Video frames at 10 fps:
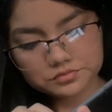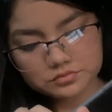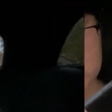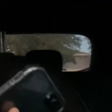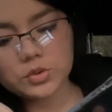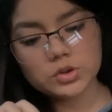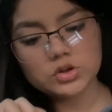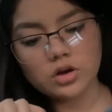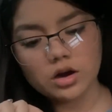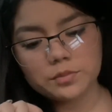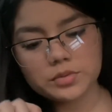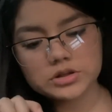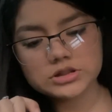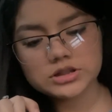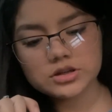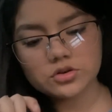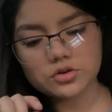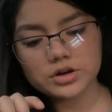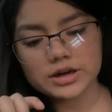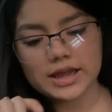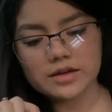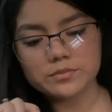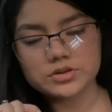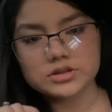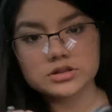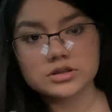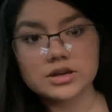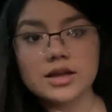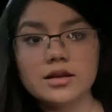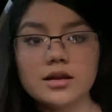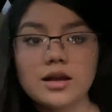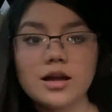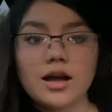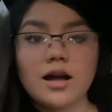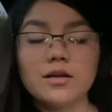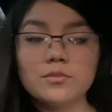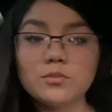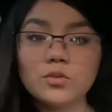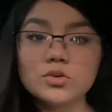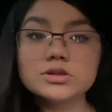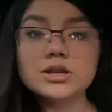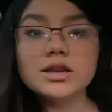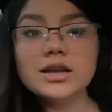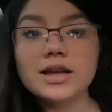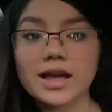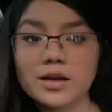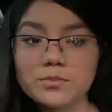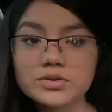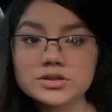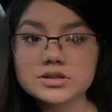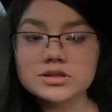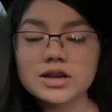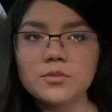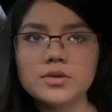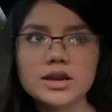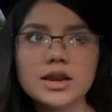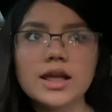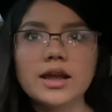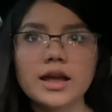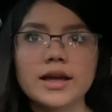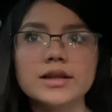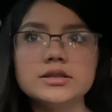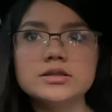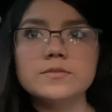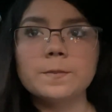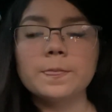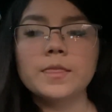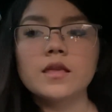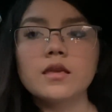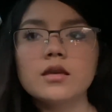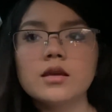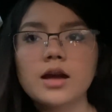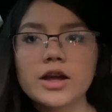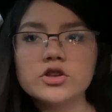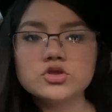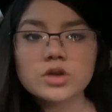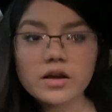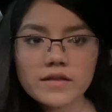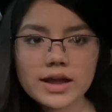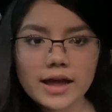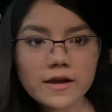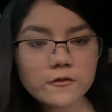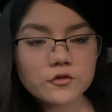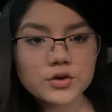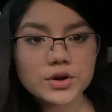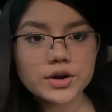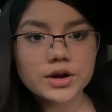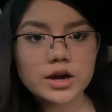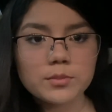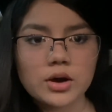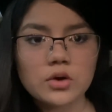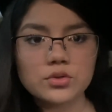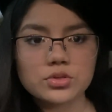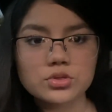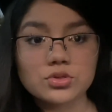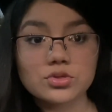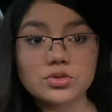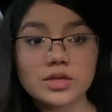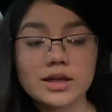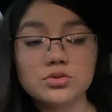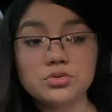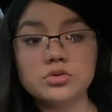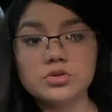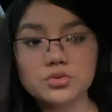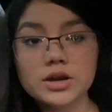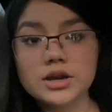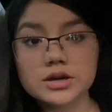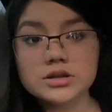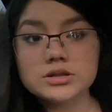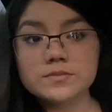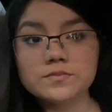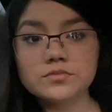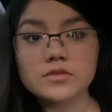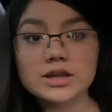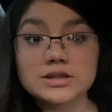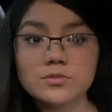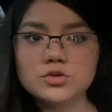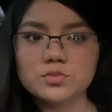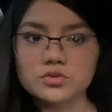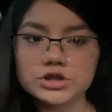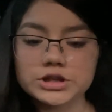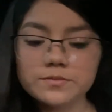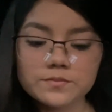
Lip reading: Are you a dog person or a cat person? I'm mostly a cat person. I really like cats. I used to have a cat for about like 3 years. His name was Poochie.